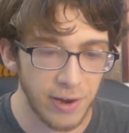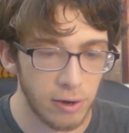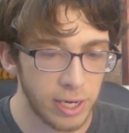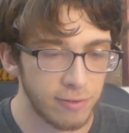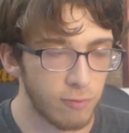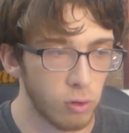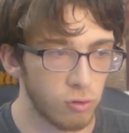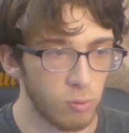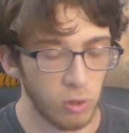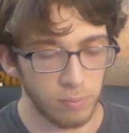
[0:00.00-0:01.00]
very
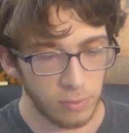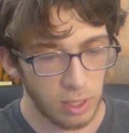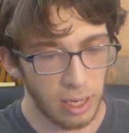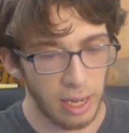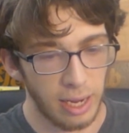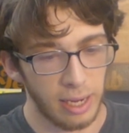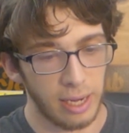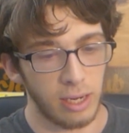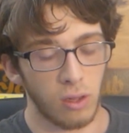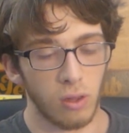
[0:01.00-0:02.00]
vulnerable
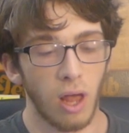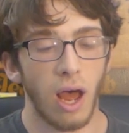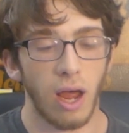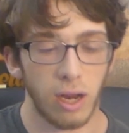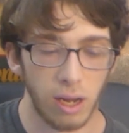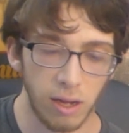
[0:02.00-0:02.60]
in a lot